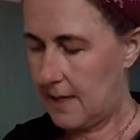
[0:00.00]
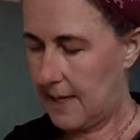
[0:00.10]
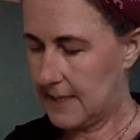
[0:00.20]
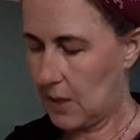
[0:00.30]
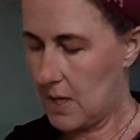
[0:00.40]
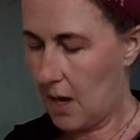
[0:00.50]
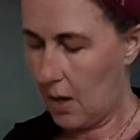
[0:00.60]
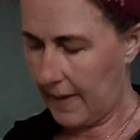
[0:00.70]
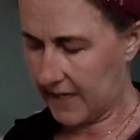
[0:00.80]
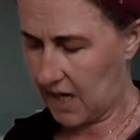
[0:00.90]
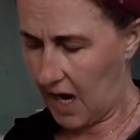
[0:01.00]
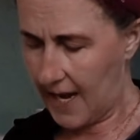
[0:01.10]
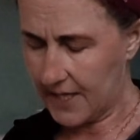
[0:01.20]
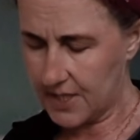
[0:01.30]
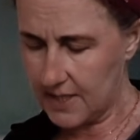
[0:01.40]
an oh my
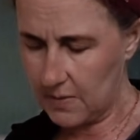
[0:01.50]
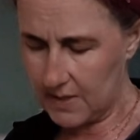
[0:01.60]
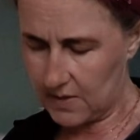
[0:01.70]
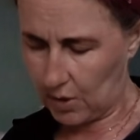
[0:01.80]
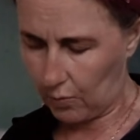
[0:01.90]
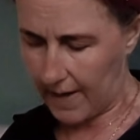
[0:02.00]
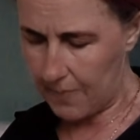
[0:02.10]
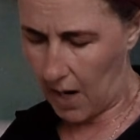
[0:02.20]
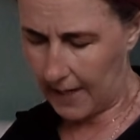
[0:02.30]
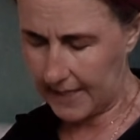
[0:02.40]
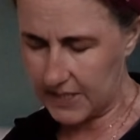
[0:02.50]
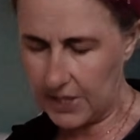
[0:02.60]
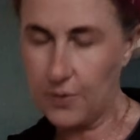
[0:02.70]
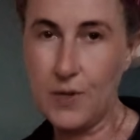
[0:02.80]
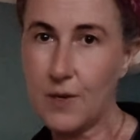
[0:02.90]
gosh, this one's a great pocket
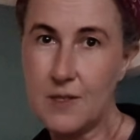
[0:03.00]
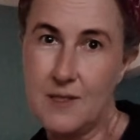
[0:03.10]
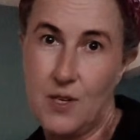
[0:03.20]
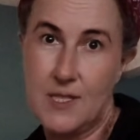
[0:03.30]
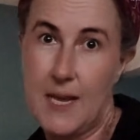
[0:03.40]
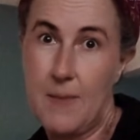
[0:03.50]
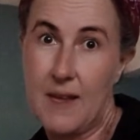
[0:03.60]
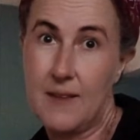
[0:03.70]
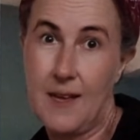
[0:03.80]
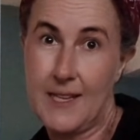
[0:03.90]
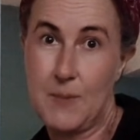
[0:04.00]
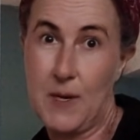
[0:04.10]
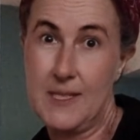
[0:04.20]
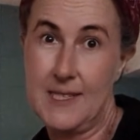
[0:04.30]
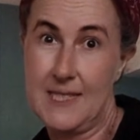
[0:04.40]
too. You're seeing me
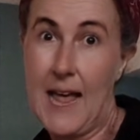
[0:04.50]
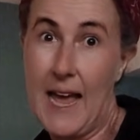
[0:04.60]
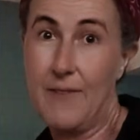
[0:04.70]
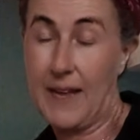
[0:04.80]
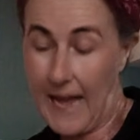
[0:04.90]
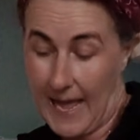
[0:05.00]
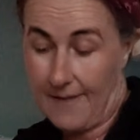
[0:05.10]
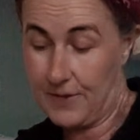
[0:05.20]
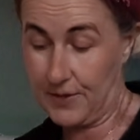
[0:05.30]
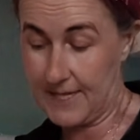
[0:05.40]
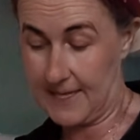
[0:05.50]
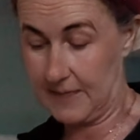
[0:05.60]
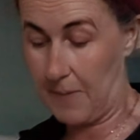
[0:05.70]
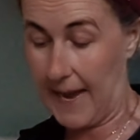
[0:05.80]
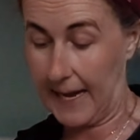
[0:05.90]
experience this live. Like I haven't looked at
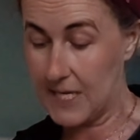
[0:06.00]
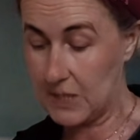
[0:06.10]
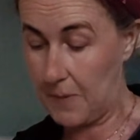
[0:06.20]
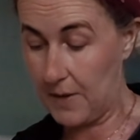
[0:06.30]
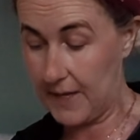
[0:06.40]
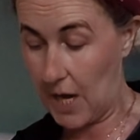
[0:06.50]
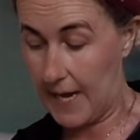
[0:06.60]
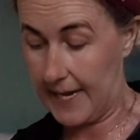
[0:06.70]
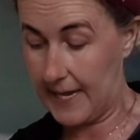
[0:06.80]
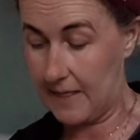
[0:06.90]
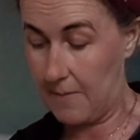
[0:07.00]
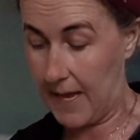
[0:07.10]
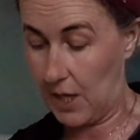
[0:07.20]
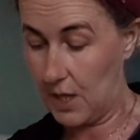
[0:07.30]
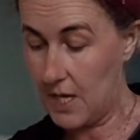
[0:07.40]
this bag. I just barely got it in the
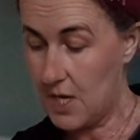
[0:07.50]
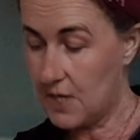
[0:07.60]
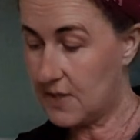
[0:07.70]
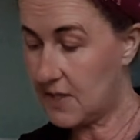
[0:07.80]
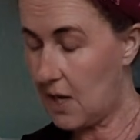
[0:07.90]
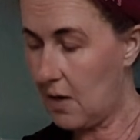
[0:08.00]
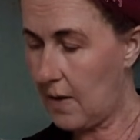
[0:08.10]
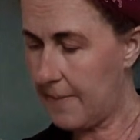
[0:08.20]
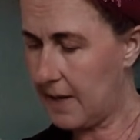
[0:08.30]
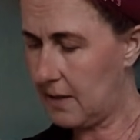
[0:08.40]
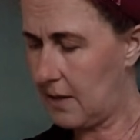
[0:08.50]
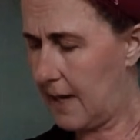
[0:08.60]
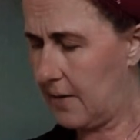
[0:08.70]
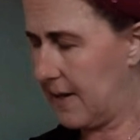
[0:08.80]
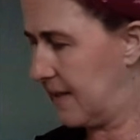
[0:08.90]
mail. So I mean, I
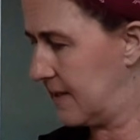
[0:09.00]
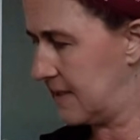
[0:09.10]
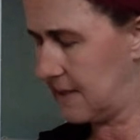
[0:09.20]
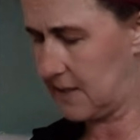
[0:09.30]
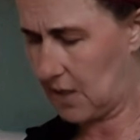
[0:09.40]
don't need this. This is